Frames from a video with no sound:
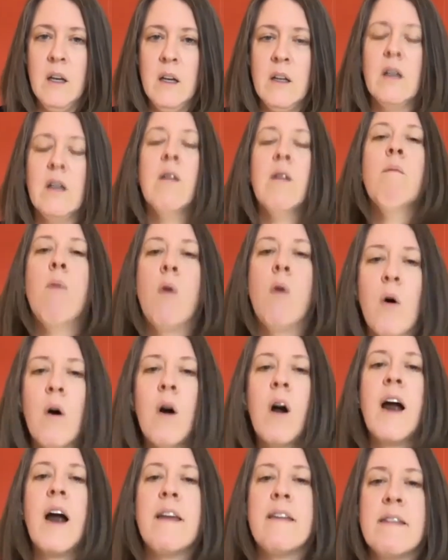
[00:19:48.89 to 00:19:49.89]
the more
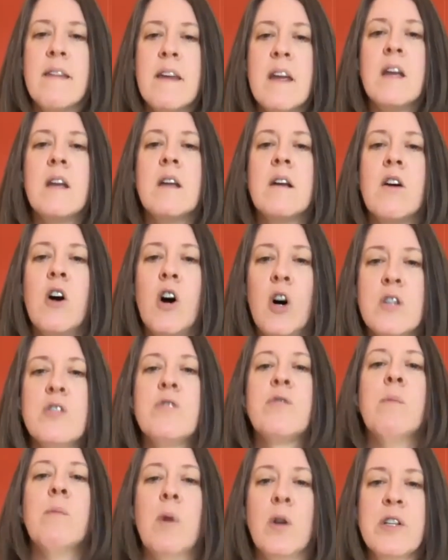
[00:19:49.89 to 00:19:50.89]
I think calls
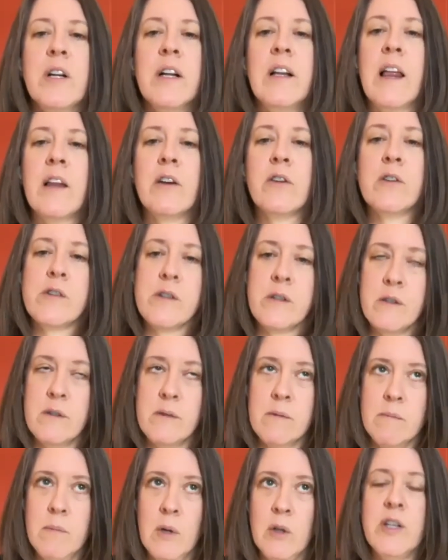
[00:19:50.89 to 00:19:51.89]
for
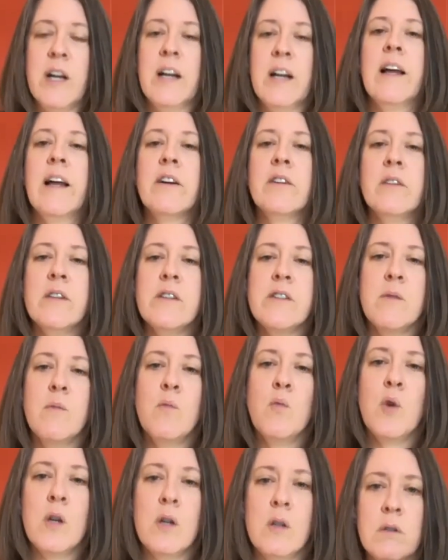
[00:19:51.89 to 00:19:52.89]
multilateralism
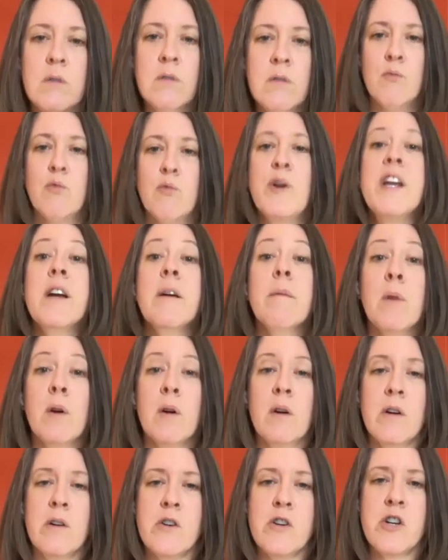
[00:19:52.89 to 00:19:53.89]
will
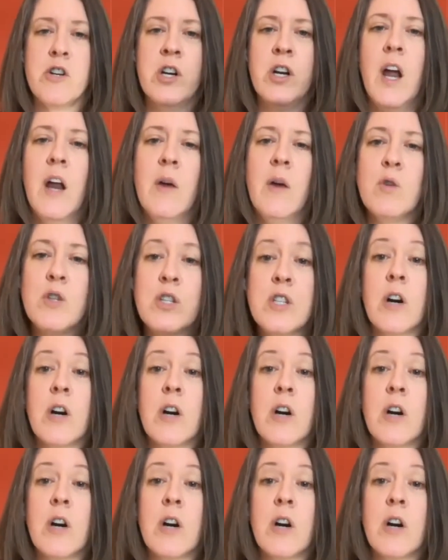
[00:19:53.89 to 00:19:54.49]
re-emerge and will start